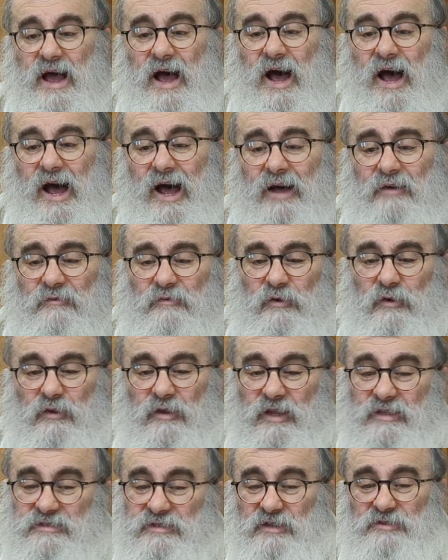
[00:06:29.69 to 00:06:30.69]

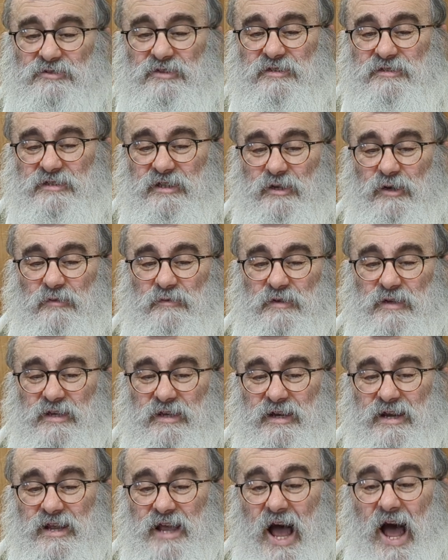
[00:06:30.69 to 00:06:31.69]
Avol, it's interesting over
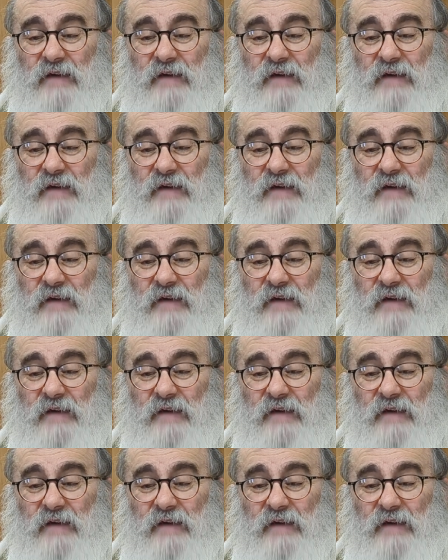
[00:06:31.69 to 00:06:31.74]
here.